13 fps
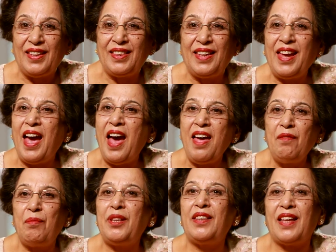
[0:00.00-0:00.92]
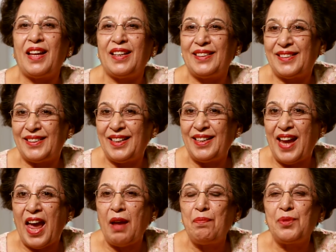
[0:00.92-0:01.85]
They are bindas. They are
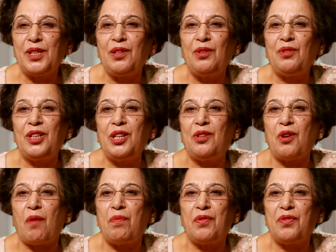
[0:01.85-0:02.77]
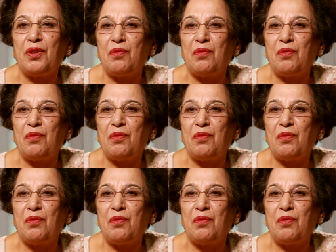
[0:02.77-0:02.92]
absolutely top of the